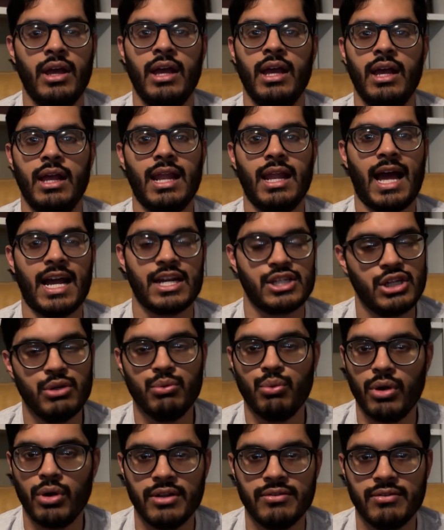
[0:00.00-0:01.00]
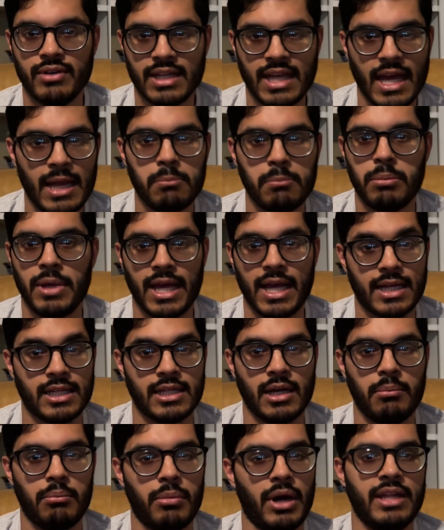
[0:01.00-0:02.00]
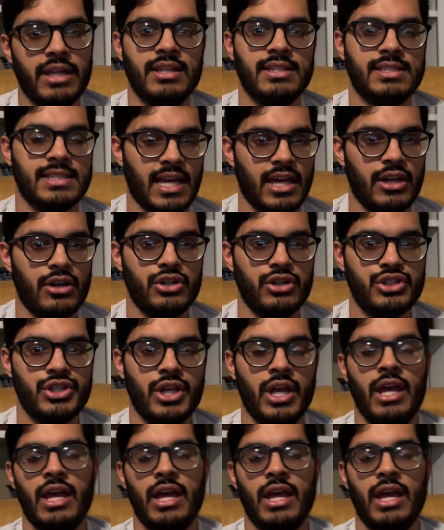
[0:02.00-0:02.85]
it actually won't even get picked up by the scanners.